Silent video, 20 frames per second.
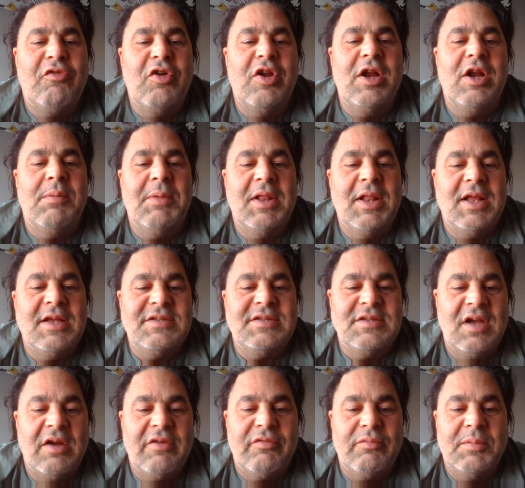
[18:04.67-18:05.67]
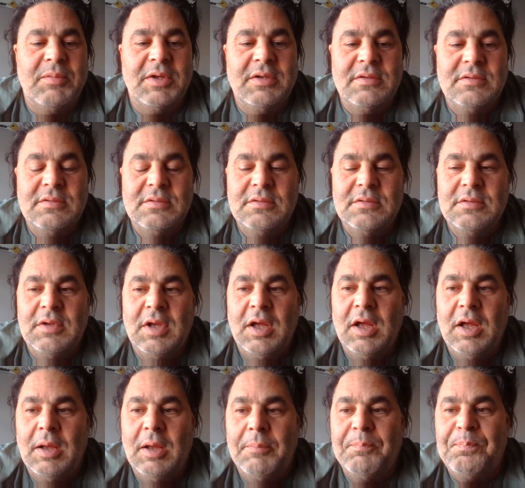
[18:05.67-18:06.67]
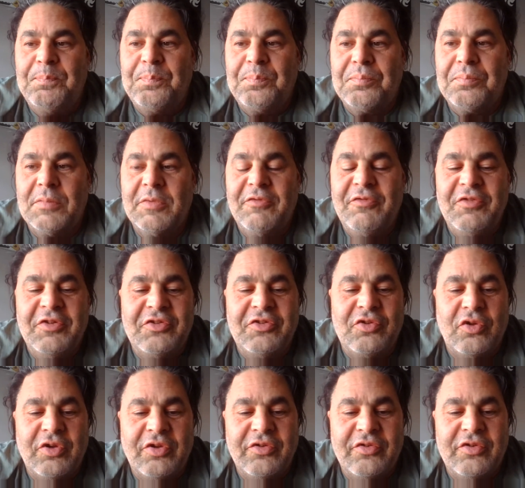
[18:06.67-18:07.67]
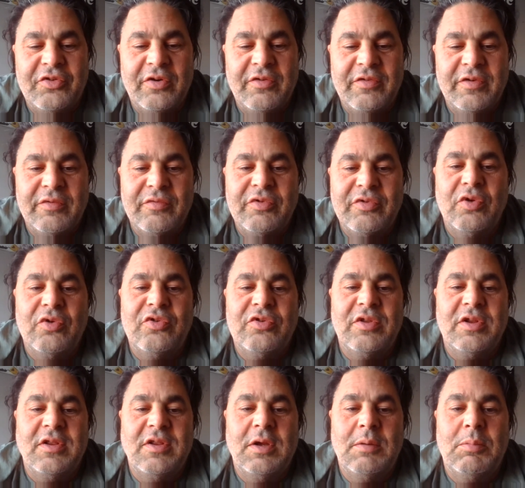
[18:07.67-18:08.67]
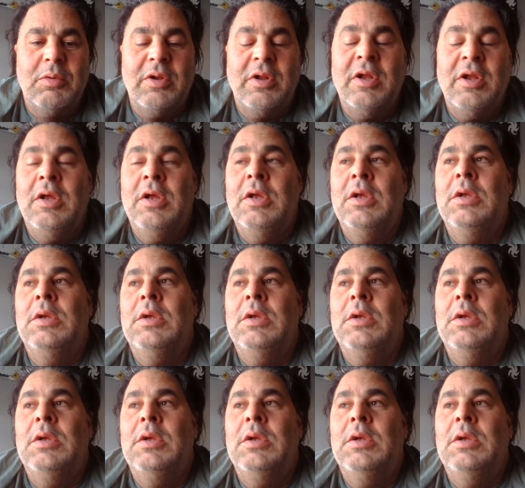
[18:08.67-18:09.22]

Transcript: freedom and less government, fiscal conservative, socially liberal.